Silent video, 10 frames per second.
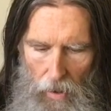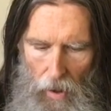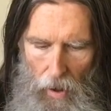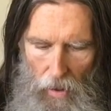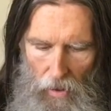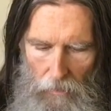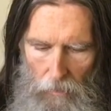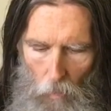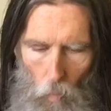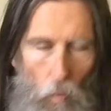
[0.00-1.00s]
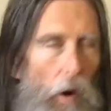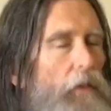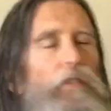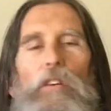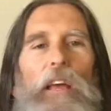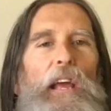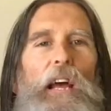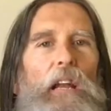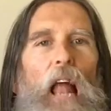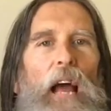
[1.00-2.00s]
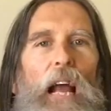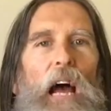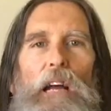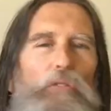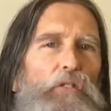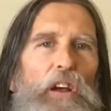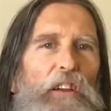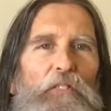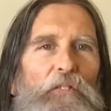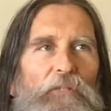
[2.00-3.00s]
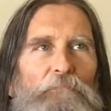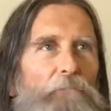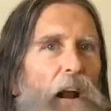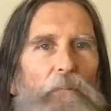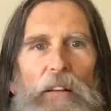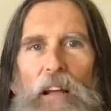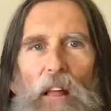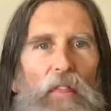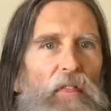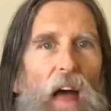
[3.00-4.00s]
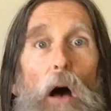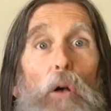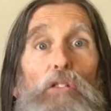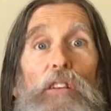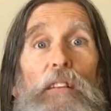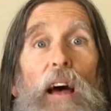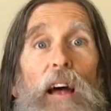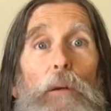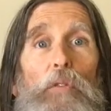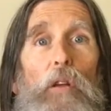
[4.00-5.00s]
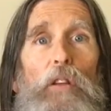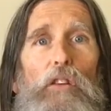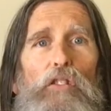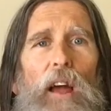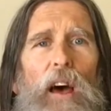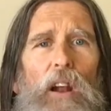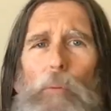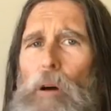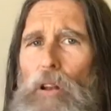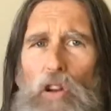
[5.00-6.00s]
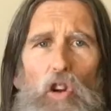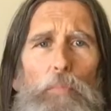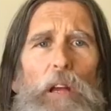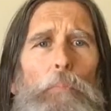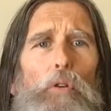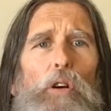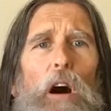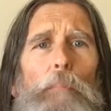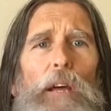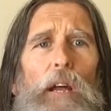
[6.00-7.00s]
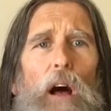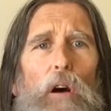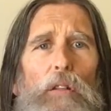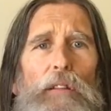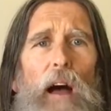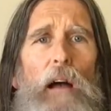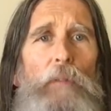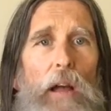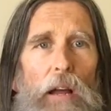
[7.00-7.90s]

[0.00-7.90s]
Um, once again, like I have said probably a thousand times on this channel, but new people come in all the time.